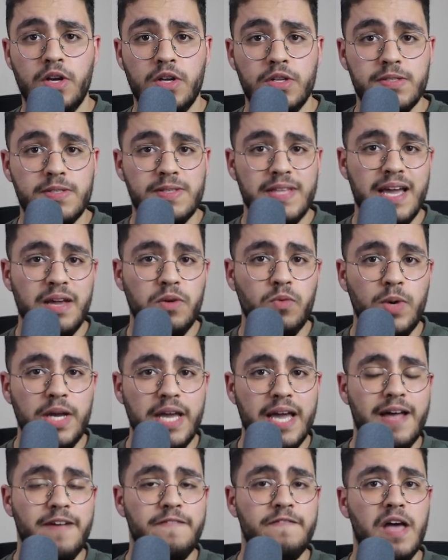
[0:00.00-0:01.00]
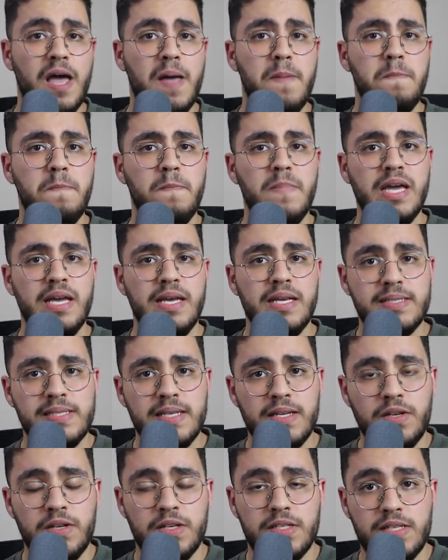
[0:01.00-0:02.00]
Today we have
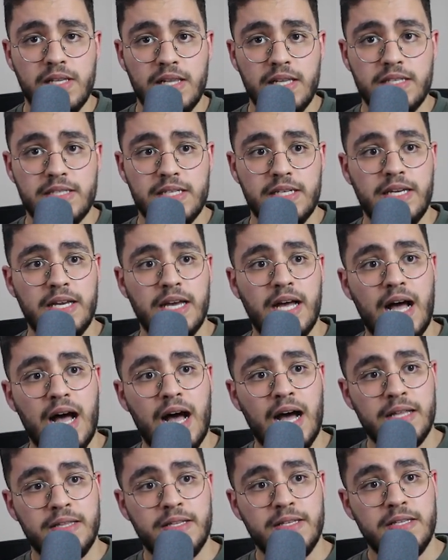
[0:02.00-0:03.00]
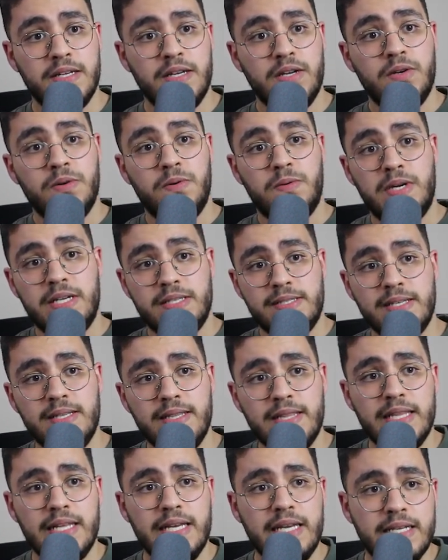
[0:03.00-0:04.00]
amazing utility added
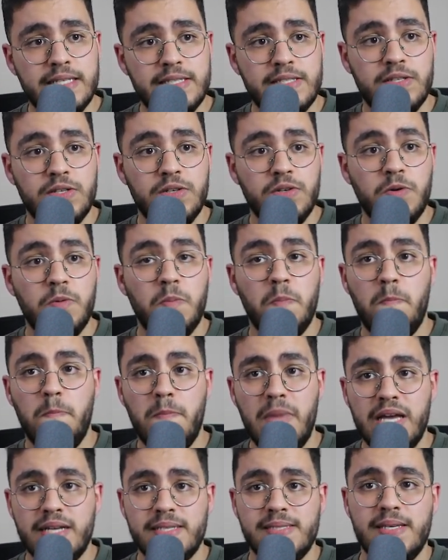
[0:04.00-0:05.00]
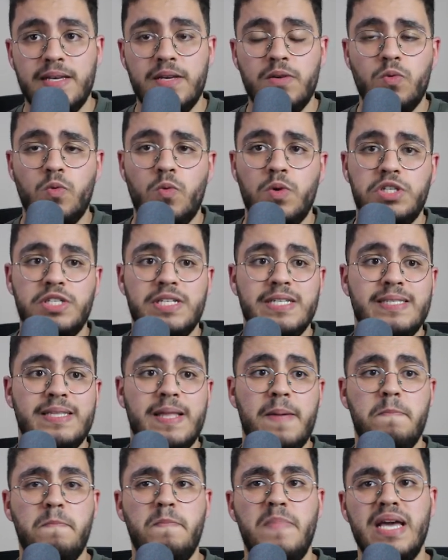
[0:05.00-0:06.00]
recently to Mexi, which is
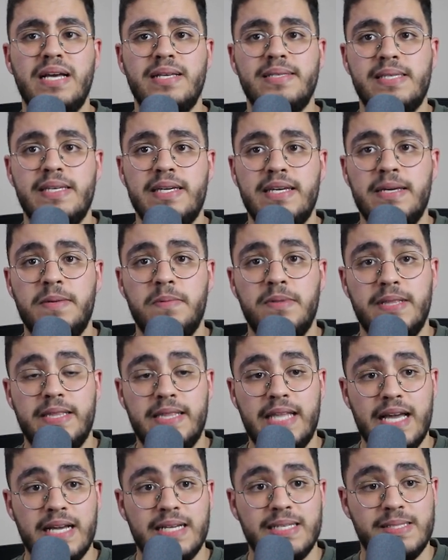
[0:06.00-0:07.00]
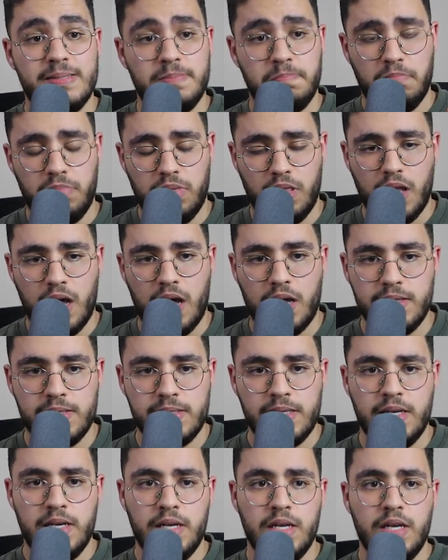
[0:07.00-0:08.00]
the Mexi Dex
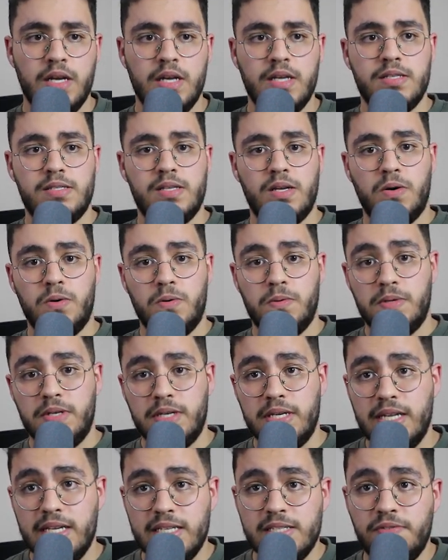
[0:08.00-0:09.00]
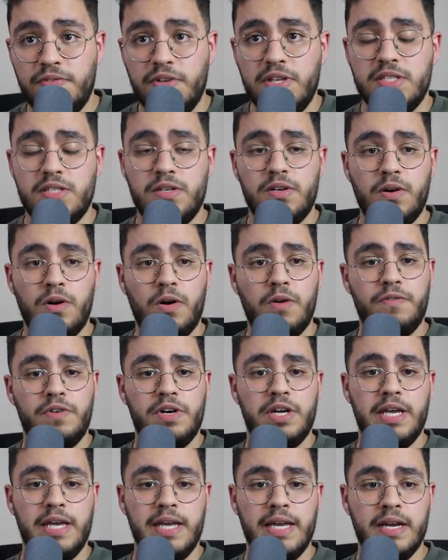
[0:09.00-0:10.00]
Plus. So this feature over
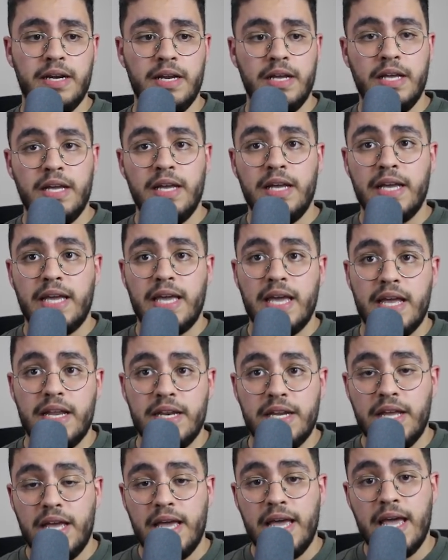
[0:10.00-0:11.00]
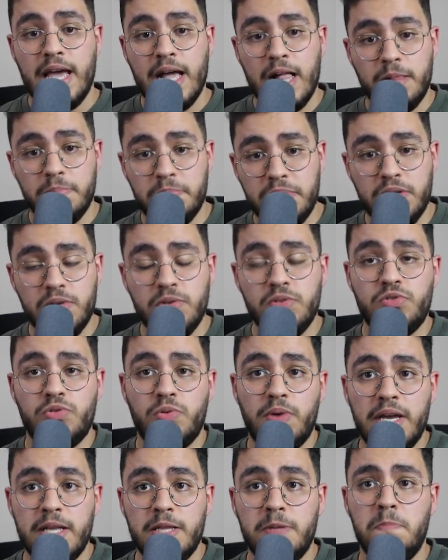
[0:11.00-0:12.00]
here can help you
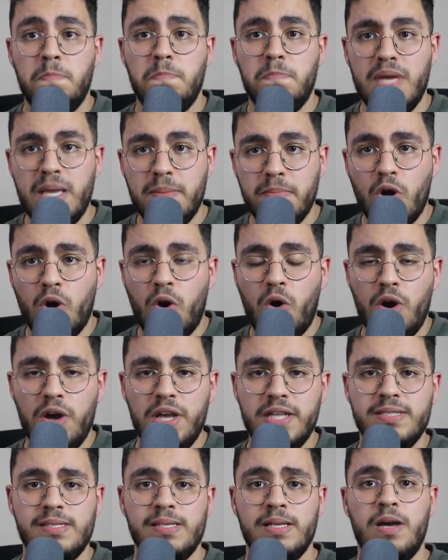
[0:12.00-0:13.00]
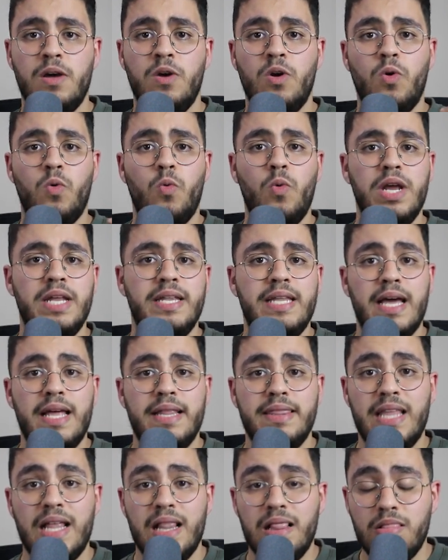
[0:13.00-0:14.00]
trade meme coins with
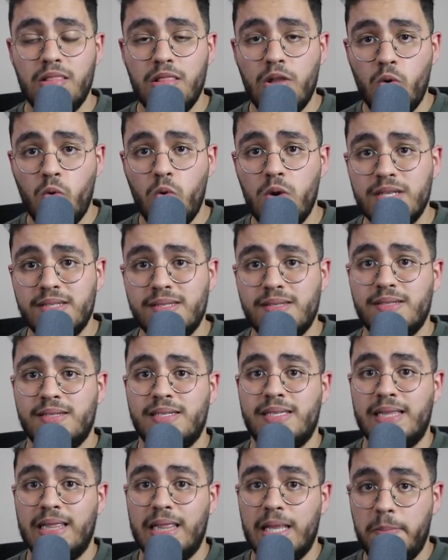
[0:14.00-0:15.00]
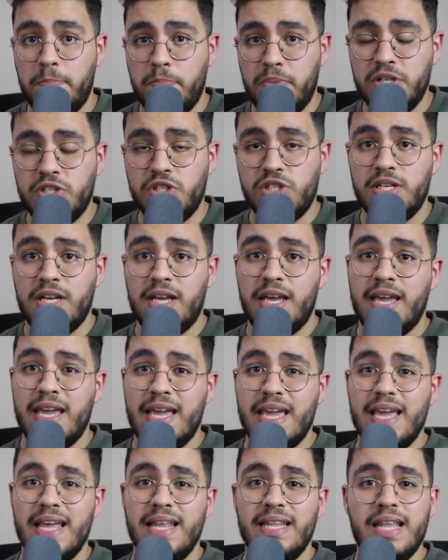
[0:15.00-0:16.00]
the lowest slippage
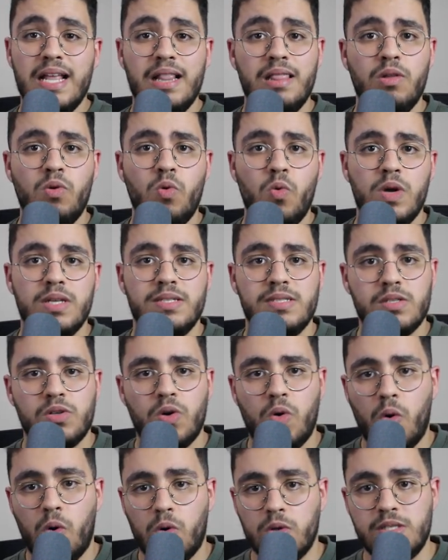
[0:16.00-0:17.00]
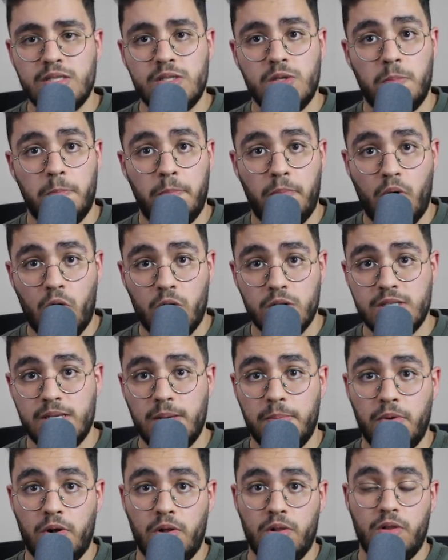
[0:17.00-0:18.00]
and the lowest cost
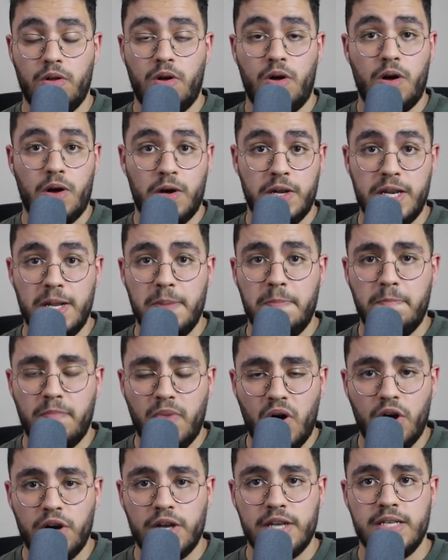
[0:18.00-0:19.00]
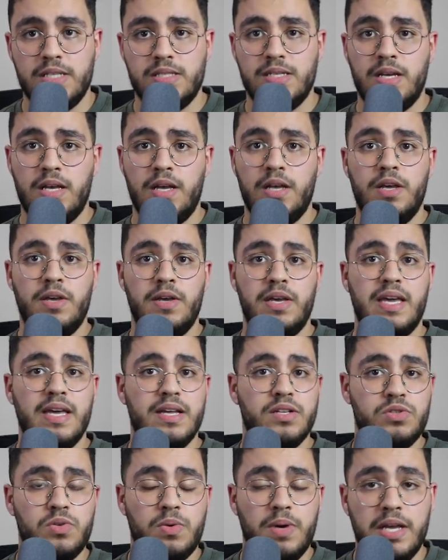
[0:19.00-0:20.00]
possible on the market. You
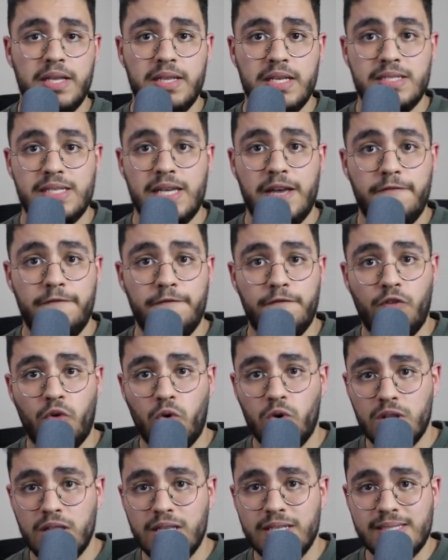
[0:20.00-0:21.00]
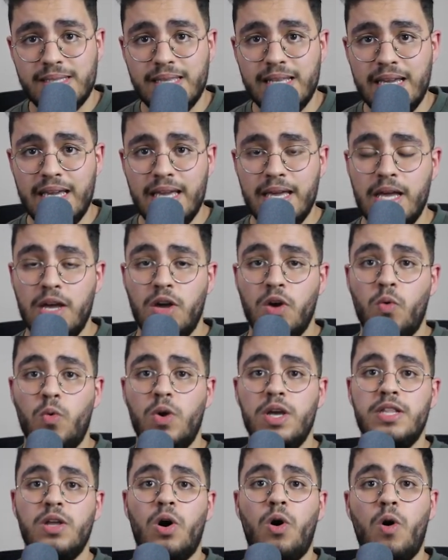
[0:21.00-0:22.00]
can trade it effortlessly
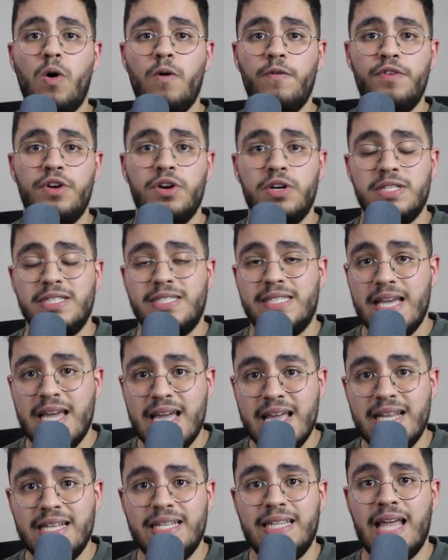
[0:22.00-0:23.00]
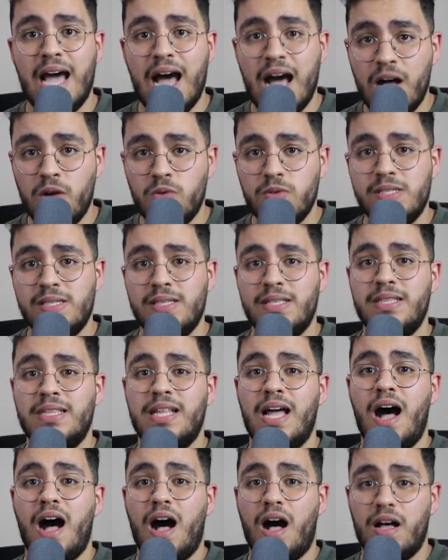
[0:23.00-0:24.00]
with over
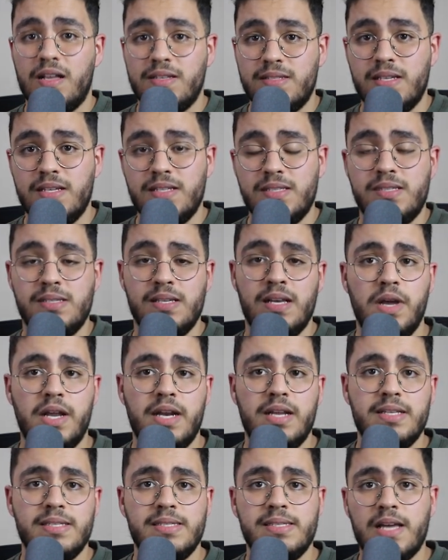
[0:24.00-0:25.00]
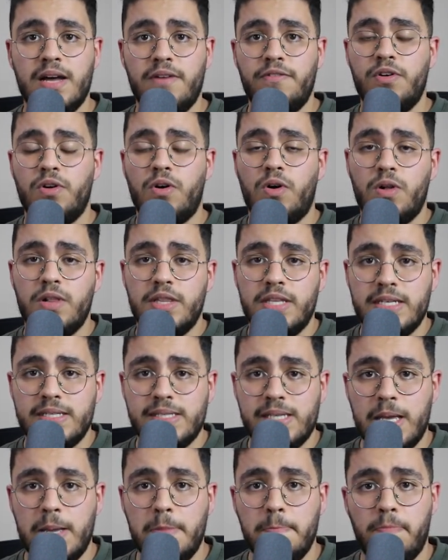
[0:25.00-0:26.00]
10,000 assets. We're gonna discover all
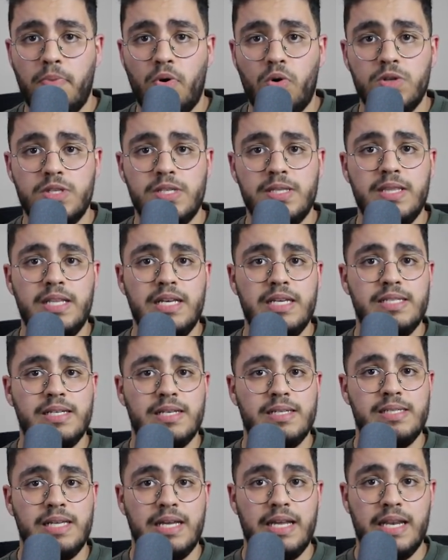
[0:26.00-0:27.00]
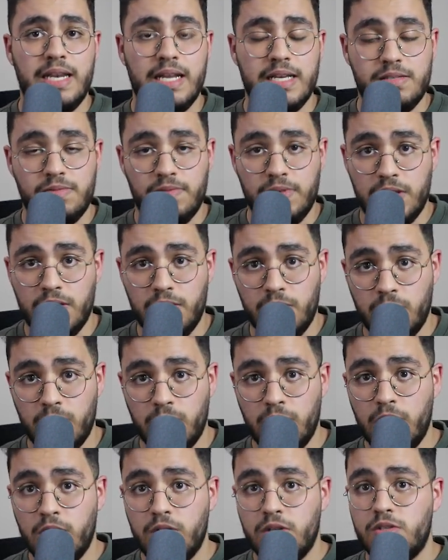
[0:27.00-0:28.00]
these important details in this video.
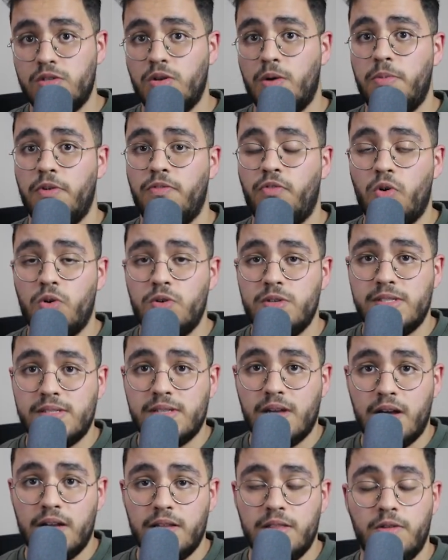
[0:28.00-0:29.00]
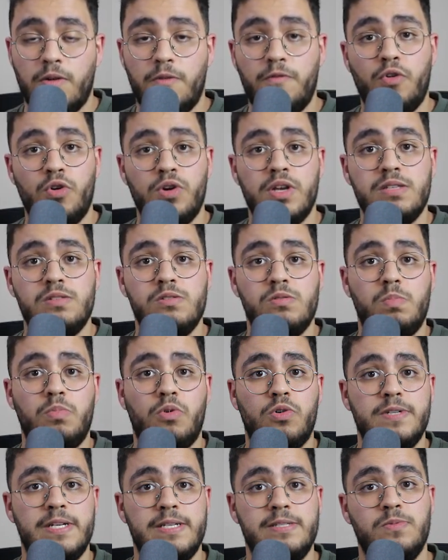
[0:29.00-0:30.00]
So before we start, don't forget to
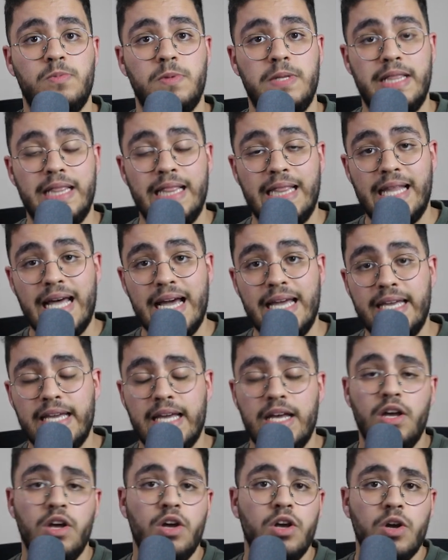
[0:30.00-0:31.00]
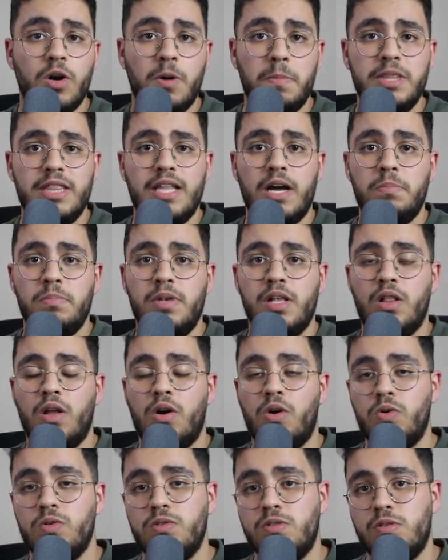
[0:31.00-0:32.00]
support us with like, comment down
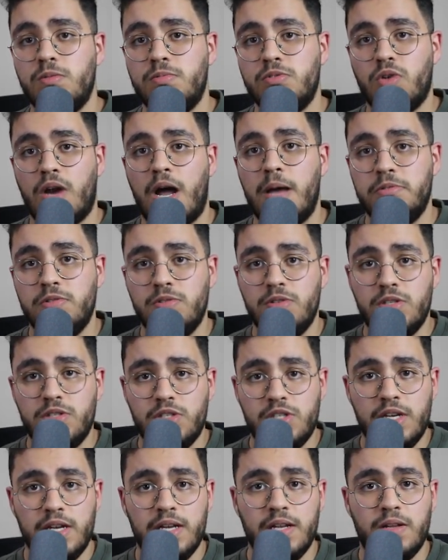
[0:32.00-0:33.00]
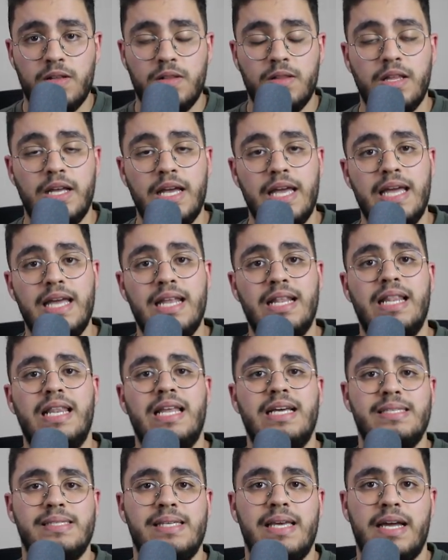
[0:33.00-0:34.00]
below, subscribe to the channel, and
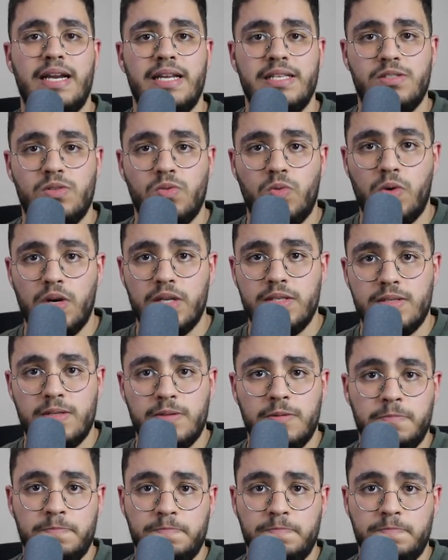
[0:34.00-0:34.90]
let's get into it.